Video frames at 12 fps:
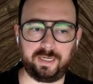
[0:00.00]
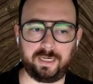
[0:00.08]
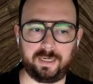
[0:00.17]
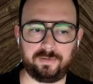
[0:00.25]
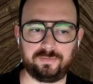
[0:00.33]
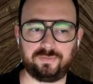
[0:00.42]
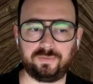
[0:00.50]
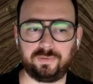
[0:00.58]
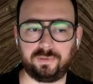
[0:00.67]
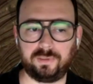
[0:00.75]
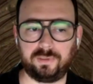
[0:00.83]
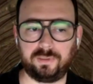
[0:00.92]
have
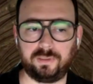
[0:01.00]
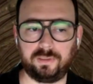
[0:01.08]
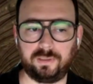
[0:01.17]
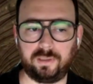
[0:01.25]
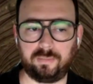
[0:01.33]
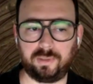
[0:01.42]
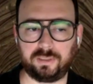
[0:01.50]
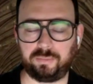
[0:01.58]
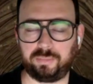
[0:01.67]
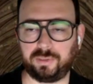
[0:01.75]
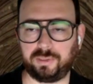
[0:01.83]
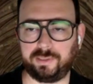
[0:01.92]
a
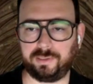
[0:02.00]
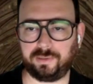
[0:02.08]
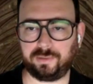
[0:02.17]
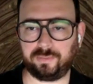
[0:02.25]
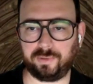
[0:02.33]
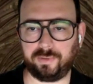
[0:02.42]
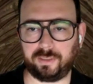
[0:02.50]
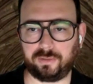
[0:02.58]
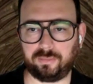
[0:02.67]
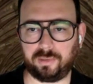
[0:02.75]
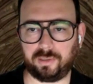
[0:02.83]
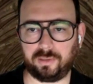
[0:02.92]
multiple linear
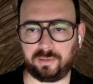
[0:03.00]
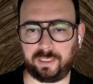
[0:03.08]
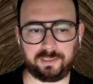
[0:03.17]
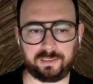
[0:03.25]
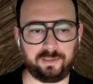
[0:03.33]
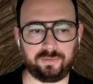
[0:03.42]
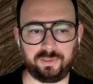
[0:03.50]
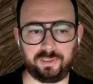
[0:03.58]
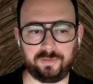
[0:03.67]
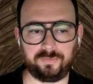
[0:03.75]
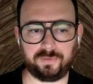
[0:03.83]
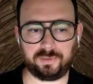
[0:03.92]
regression model. That's the only
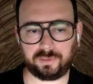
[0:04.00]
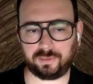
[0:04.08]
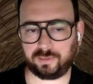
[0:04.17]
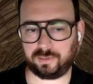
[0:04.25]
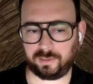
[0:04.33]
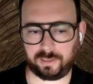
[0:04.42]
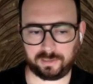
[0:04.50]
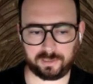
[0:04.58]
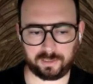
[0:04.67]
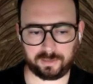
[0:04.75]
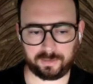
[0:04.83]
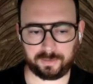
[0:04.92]
difference. That's
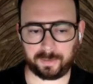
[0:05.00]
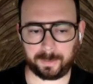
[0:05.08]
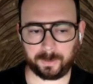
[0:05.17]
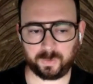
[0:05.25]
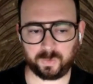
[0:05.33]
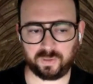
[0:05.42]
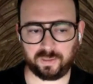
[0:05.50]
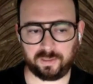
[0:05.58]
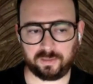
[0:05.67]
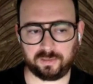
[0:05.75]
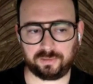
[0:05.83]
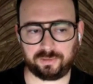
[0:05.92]
it.
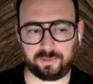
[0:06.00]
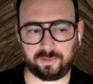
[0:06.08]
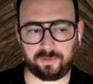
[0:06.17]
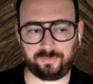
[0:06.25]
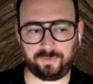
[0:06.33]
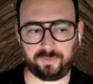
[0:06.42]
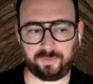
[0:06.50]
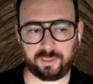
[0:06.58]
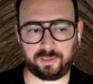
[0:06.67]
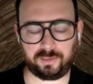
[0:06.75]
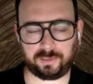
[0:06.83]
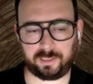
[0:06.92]
So if you can
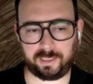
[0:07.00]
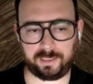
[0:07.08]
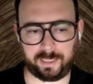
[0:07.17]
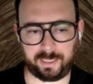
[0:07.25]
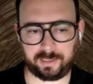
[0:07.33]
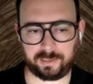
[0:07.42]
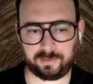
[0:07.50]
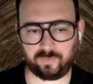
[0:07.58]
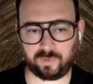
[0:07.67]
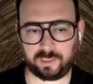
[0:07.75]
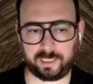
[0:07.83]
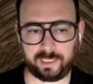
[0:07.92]
understand that, and then
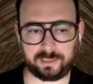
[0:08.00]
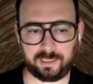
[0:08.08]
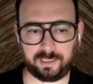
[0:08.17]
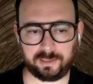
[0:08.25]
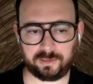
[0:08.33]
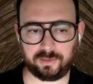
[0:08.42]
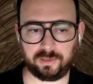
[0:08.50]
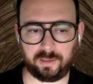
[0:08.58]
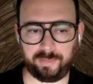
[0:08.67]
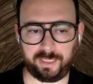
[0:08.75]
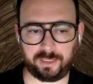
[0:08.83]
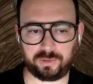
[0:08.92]
one last thing is a
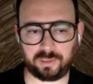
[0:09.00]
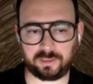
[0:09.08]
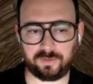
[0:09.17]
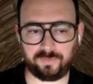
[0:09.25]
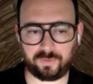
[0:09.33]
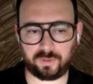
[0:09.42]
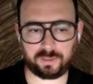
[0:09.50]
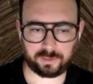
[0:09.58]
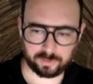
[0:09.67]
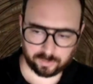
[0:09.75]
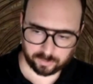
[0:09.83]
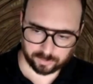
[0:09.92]
matrix of all
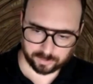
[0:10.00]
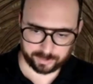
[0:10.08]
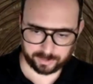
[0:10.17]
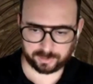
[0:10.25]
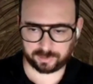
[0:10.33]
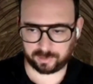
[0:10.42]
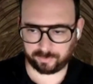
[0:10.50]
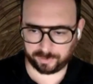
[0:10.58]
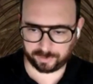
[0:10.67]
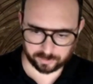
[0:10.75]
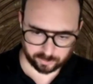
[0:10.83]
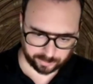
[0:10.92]
these correlations that we
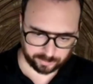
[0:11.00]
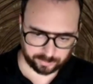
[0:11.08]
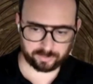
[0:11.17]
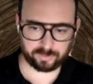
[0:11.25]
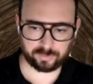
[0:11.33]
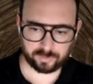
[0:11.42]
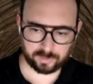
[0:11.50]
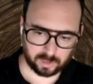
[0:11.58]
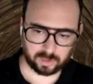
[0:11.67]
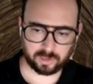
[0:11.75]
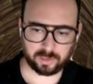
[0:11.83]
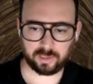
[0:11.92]
just went through
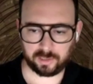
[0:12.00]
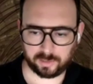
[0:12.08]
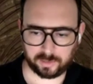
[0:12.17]
are,